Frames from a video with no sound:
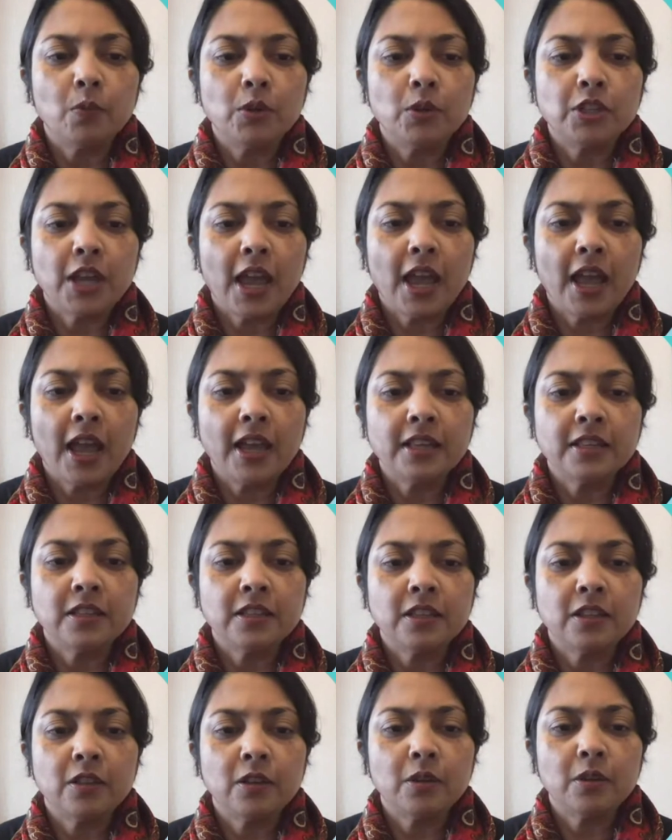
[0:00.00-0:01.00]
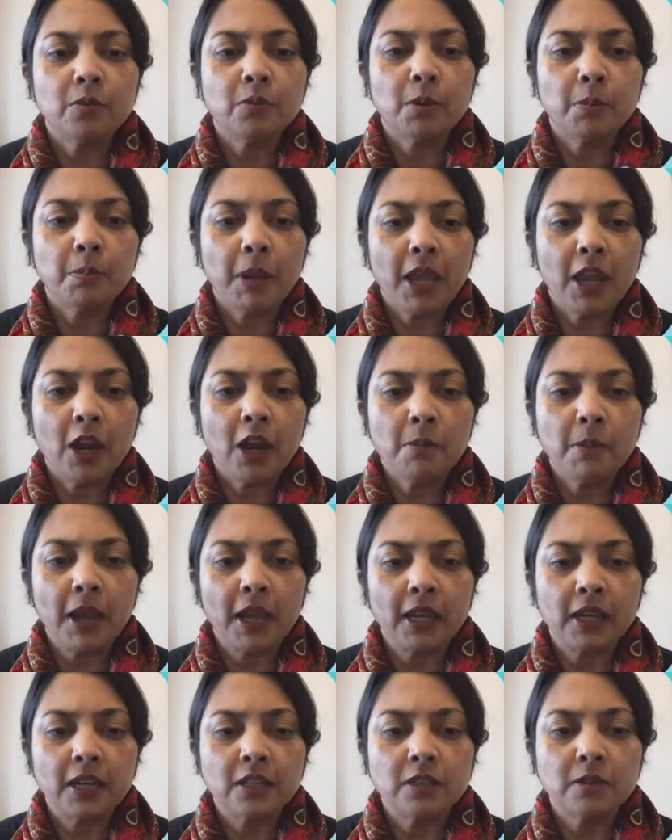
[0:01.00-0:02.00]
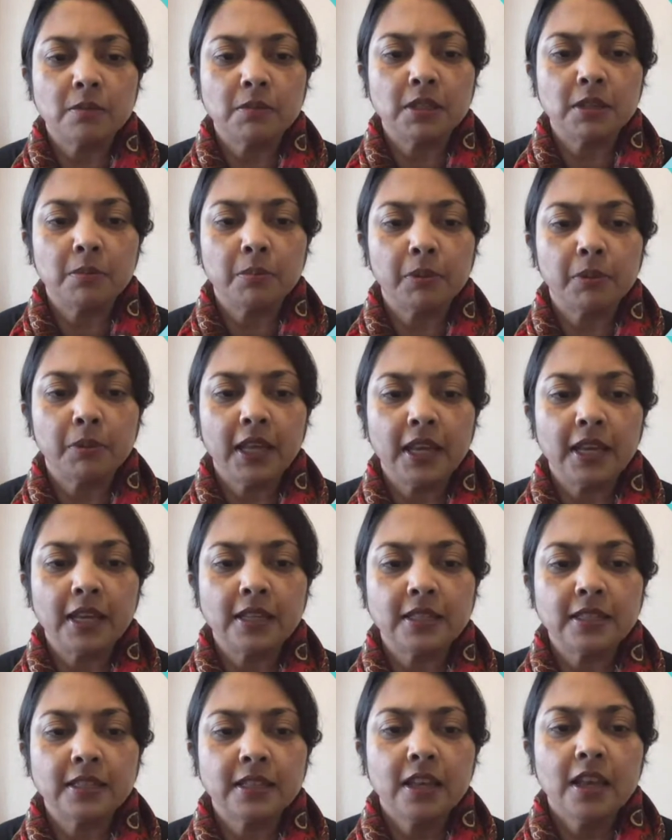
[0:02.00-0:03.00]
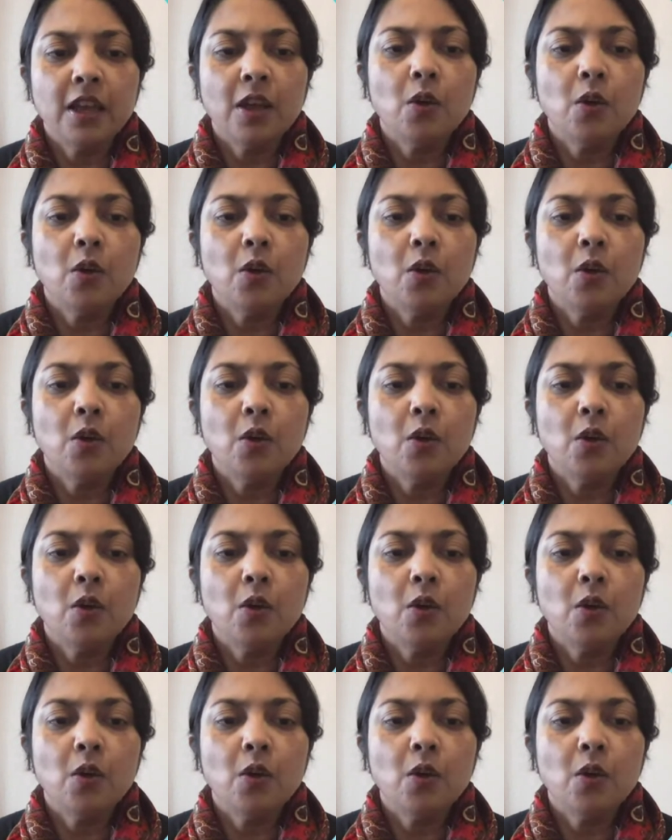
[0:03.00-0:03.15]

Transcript: which has the repair mechanisms in place,